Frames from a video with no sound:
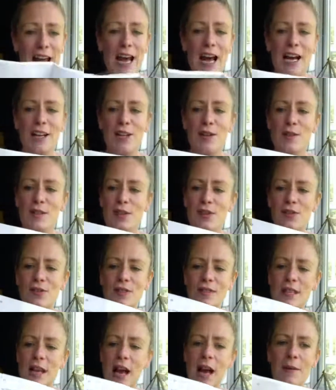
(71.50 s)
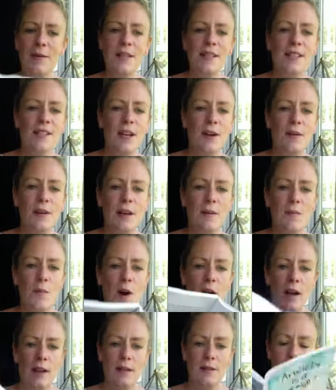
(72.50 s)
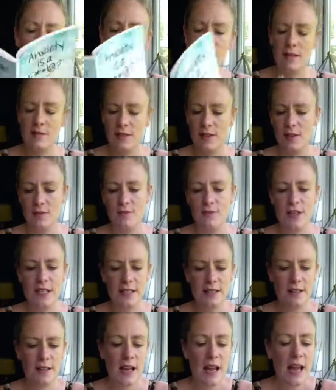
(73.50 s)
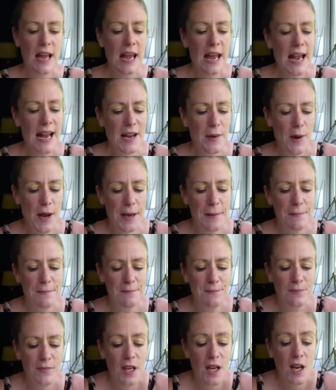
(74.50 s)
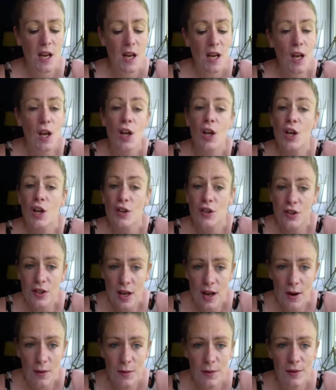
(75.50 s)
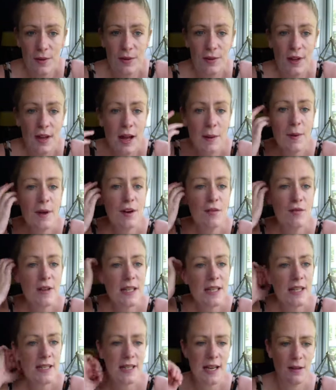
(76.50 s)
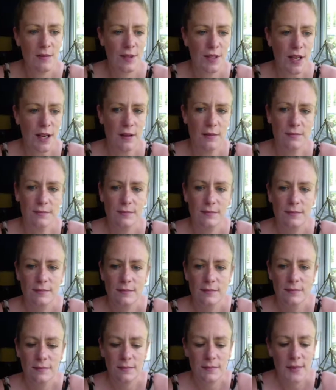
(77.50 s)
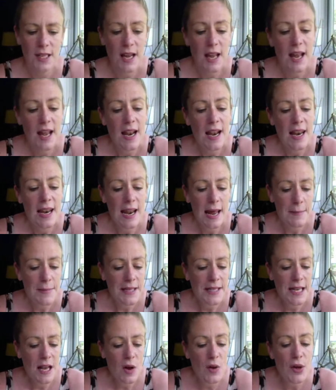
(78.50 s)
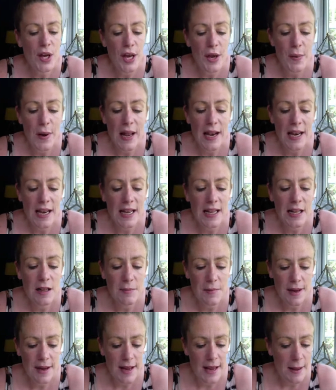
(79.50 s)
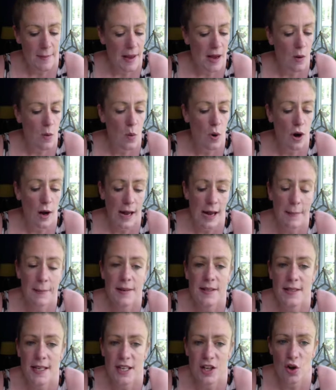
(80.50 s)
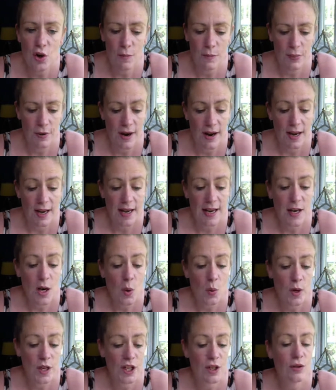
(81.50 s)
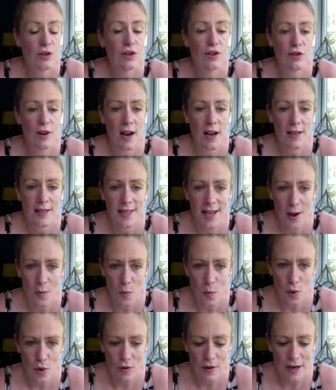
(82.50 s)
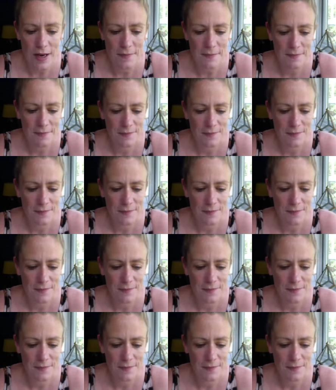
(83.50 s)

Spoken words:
I use it all the time. It's soaking wet as well for some reason. Anyway, so I'm going to read this out to you. Let me tell you a little bit about what happens in your brain when you stress and worry.